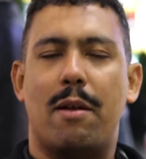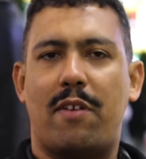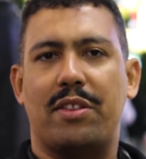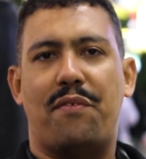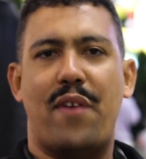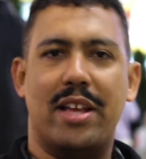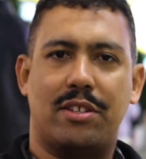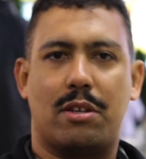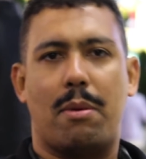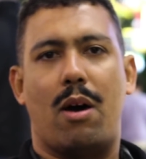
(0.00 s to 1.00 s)
on the
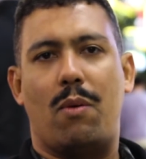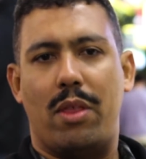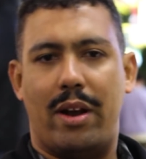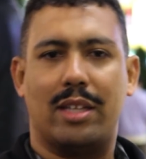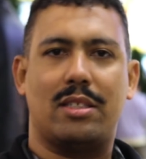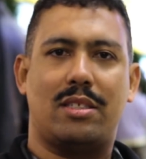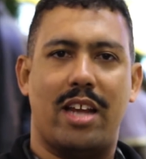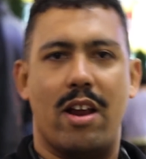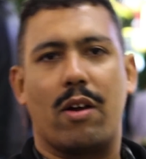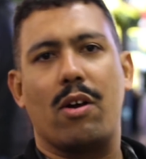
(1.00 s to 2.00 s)
fence about whether or not to
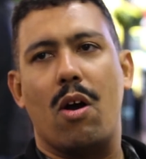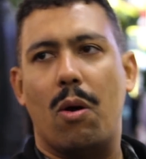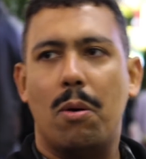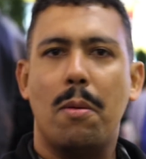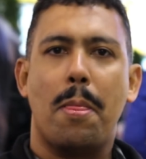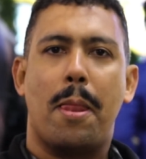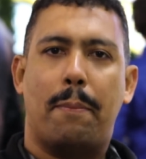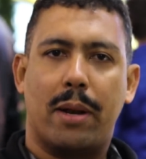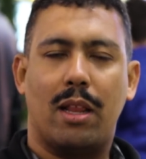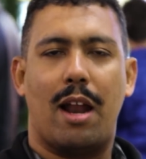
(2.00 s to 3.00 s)
stay or go.
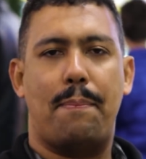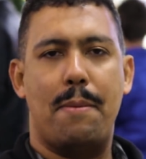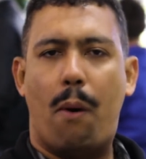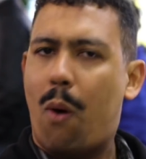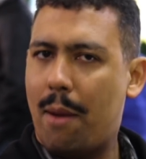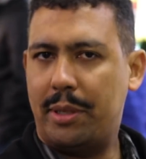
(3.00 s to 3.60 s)
But a lot of people want